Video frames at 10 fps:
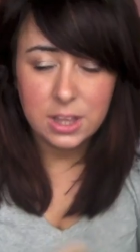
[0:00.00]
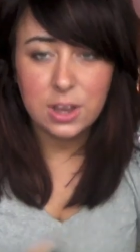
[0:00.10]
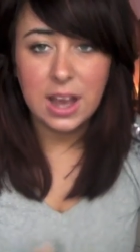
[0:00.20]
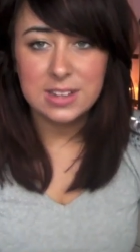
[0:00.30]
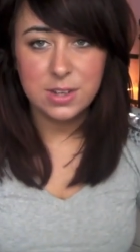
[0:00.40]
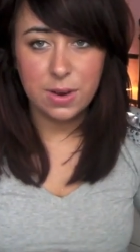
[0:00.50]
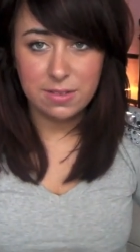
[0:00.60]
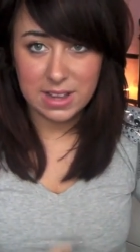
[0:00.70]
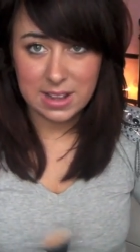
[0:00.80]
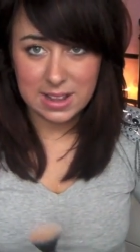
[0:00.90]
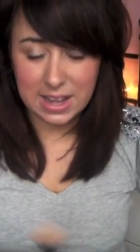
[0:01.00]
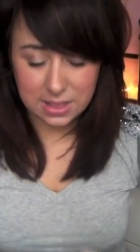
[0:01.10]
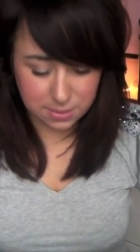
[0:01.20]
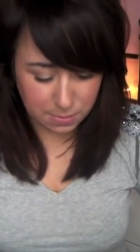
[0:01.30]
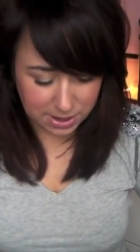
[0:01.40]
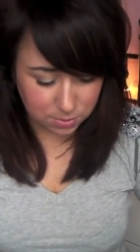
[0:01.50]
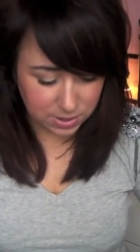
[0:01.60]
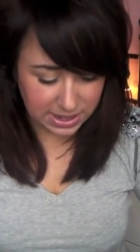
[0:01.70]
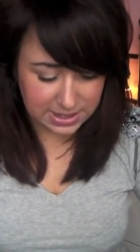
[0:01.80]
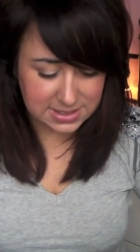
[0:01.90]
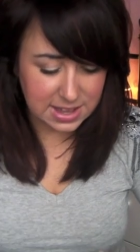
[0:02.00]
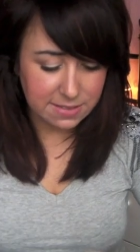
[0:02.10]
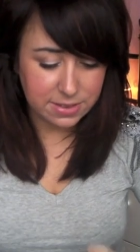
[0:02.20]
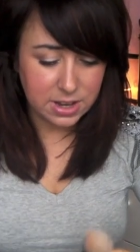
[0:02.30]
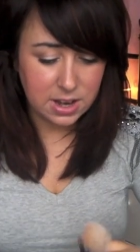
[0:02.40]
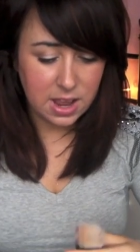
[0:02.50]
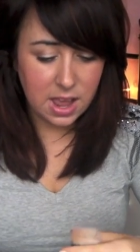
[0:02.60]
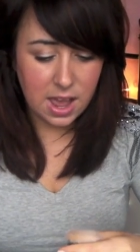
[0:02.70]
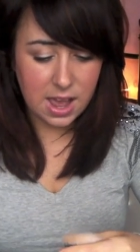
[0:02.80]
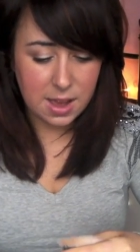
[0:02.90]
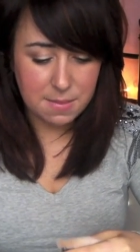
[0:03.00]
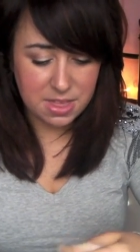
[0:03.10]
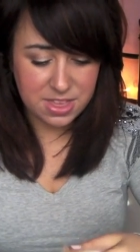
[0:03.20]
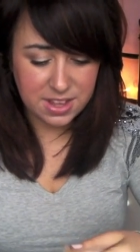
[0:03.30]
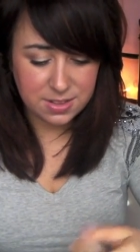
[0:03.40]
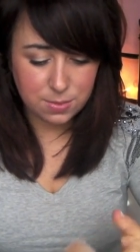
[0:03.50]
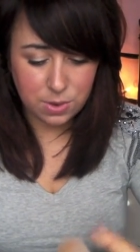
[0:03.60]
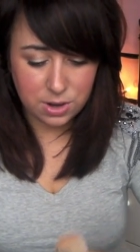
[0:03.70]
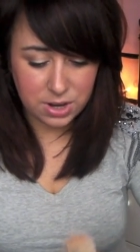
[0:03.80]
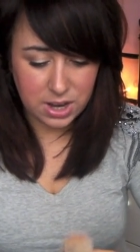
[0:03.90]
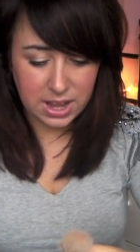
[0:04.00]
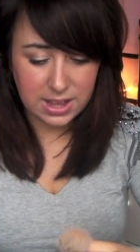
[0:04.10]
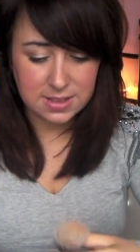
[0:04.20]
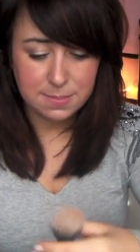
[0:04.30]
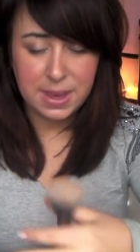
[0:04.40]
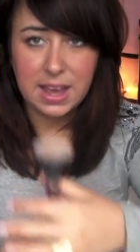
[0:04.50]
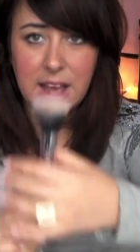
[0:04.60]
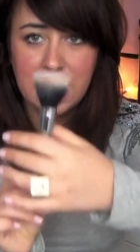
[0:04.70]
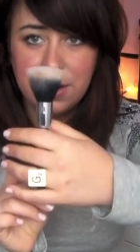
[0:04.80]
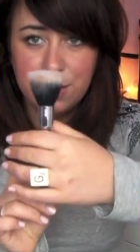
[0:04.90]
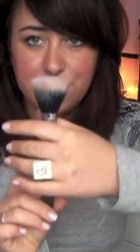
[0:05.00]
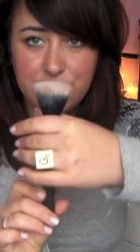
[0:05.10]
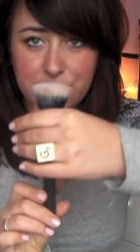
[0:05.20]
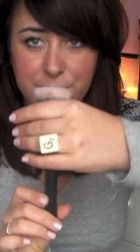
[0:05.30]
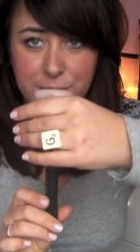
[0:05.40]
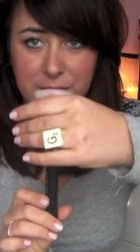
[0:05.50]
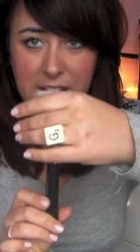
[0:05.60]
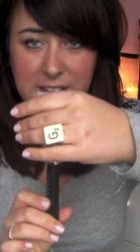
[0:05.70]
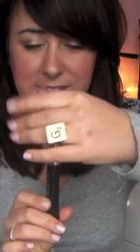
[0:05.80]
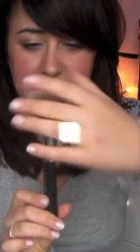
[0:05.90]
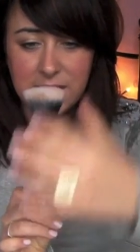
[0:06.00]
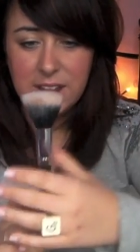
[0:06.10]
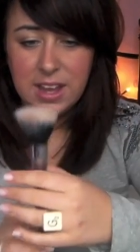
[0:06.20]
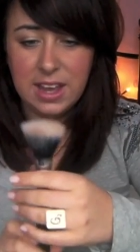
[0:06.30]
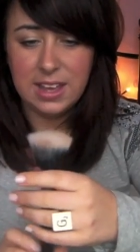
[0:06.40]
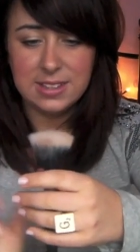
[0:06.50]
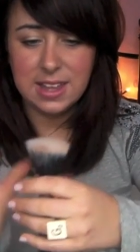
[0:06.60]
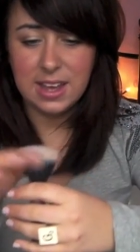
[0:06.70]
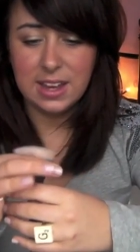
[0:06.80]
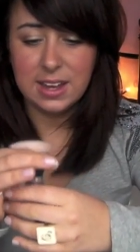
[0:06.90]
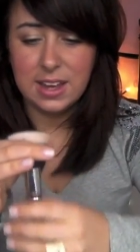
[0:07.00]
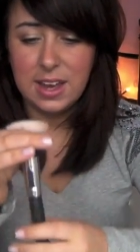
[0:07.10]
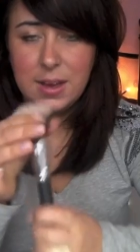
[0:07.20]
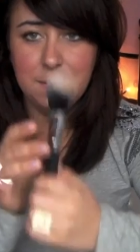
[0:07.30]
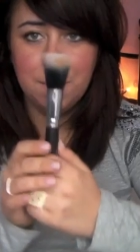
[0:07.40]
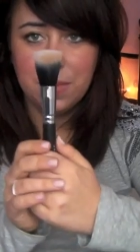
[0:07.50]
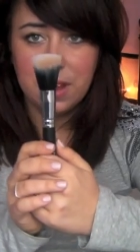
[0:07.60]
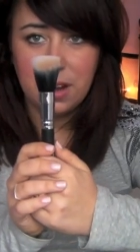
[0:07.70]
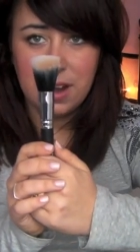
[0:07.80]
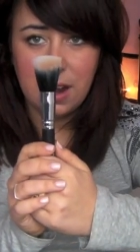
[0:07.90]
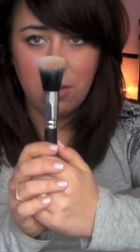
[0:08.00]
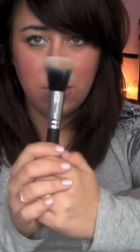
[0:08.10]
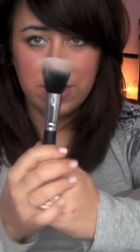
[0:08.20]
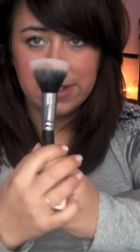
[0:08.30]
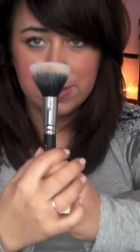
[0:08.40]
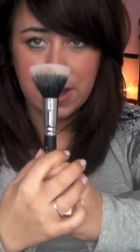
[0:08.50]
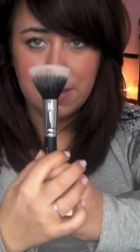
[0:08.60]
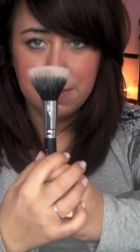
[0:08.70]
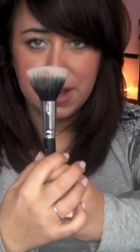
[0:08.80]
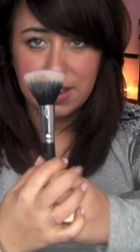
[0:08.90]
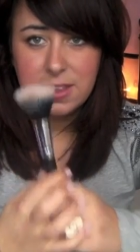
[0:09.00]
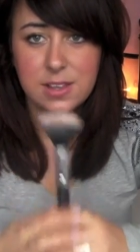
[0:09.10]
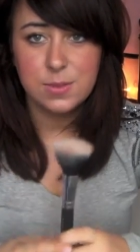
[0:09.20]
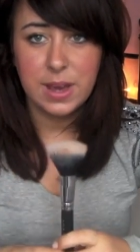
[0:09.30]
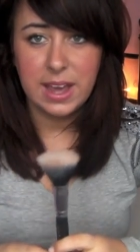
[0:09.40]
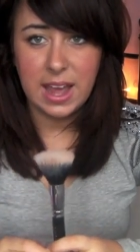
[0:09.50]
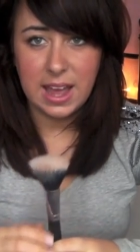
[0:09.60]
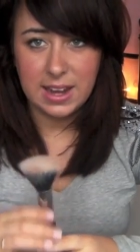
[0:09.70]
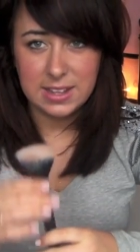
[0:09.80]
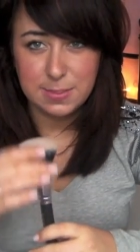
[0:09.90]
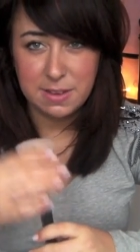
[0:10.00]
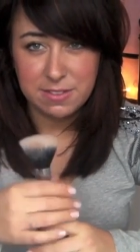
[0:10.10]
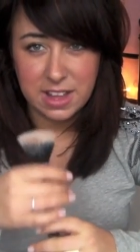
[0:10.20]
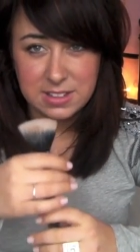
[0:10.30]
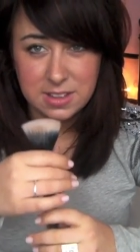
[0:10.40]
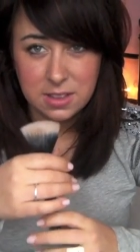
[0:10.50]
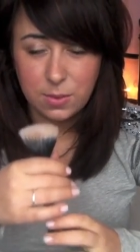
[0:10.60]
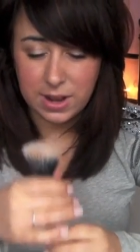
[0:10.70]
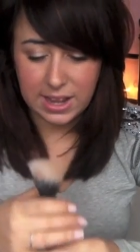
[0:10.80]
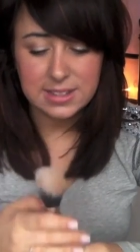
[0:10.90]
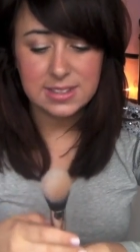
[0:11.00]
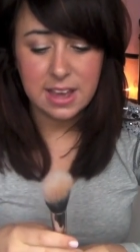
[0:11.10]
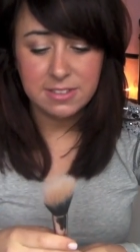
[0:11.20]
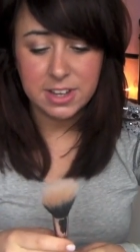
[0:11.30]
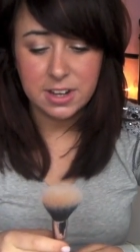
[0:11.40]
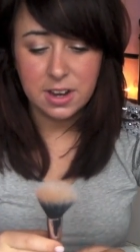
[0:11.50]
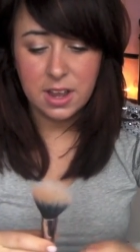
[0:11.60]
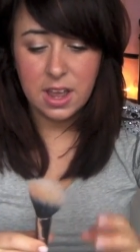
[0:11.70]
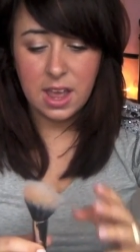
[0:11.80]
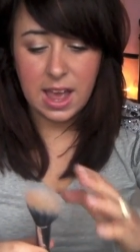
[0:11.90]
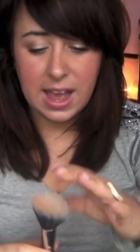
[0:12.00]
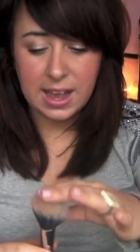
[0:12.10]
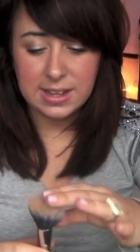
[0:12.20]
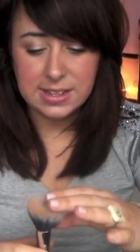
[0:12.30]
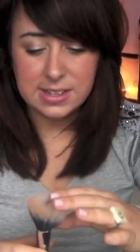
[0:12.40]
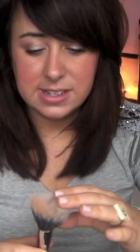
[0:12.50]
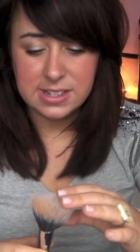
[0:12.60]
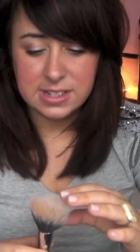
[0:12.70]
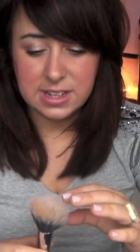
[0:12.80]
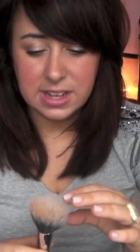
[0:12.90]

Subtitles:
You guys know I really like the MAC 187. This one is a bit kind of flatter. It's like narrow this way and bigger this way, and it's a bit flatter than the 187, and